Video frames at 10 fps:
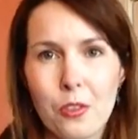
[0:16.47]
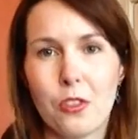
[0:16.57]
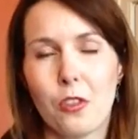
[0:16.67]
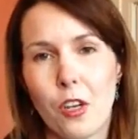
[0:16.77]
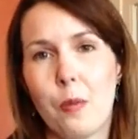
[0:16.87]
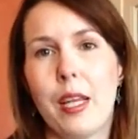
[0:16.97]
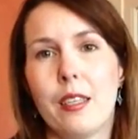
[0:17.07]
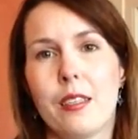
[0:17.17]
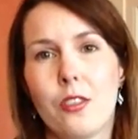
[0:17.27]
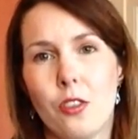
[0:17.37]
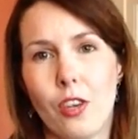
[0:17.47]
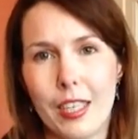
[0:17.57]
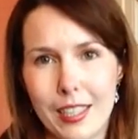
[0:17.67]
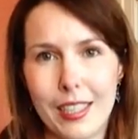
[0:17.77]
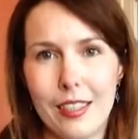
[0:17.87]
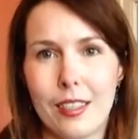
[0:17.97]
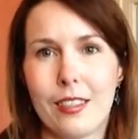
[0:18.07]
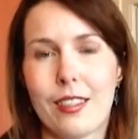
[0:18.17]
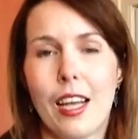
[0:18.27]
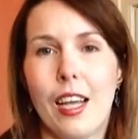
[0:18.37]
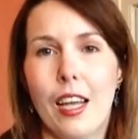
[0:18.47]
your comments, your ideas,